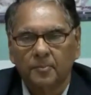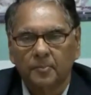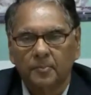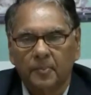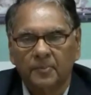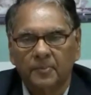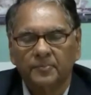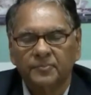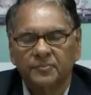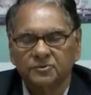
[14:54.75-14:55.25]

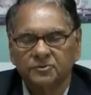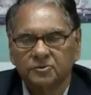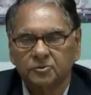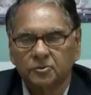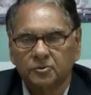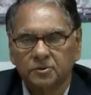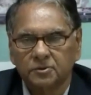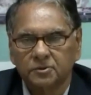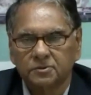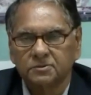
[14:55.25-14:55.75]
pump
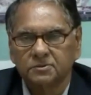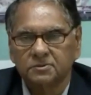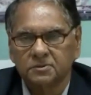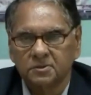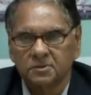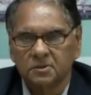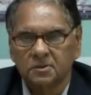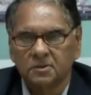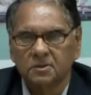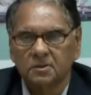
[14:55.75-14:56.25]
storage
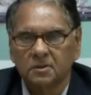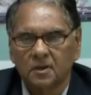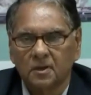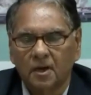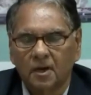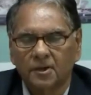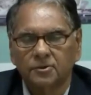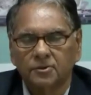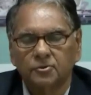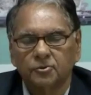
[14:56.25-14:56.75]
in the
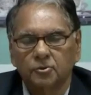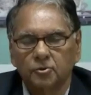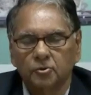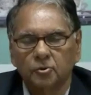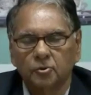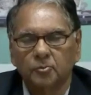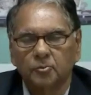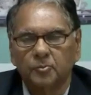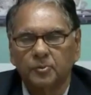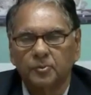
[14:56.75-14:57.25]
hydro
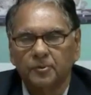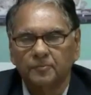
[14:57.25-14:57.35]
group